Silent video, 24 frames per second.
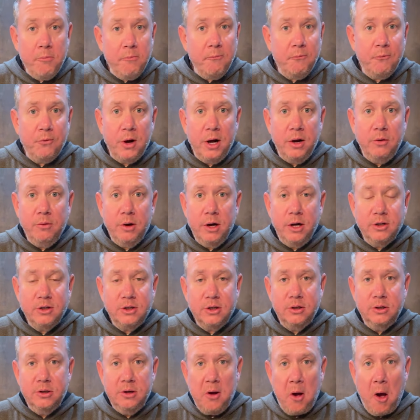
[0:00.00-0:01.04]
Fried rice
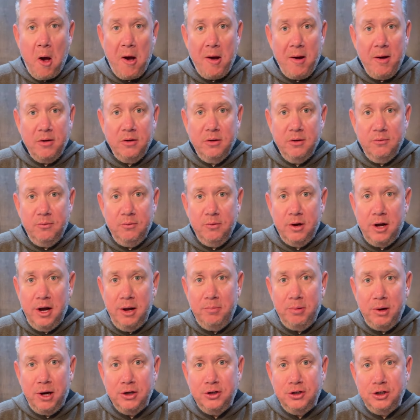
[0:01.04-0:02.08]
on the
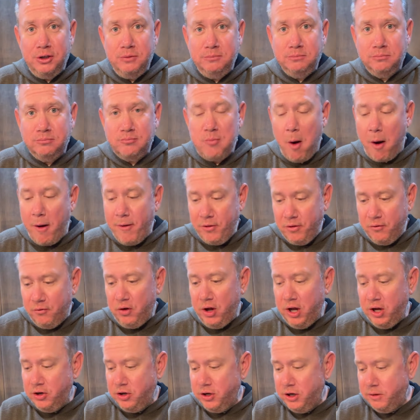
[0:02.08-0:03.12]
hibachi. on the
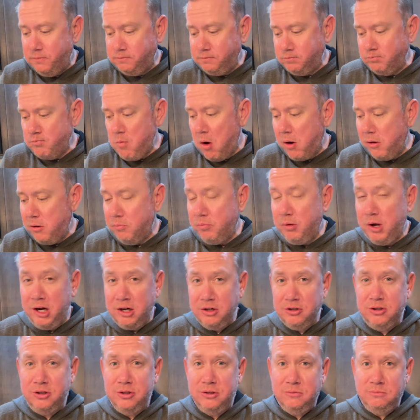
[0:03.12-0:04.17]
flat top, on a
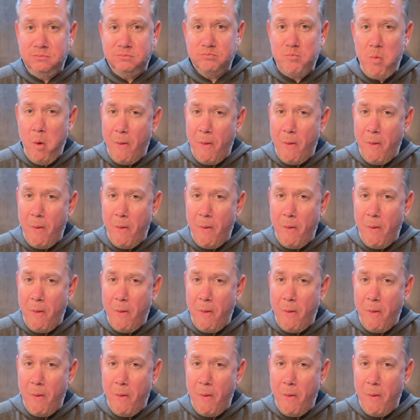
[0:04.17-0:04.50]
Blackstone.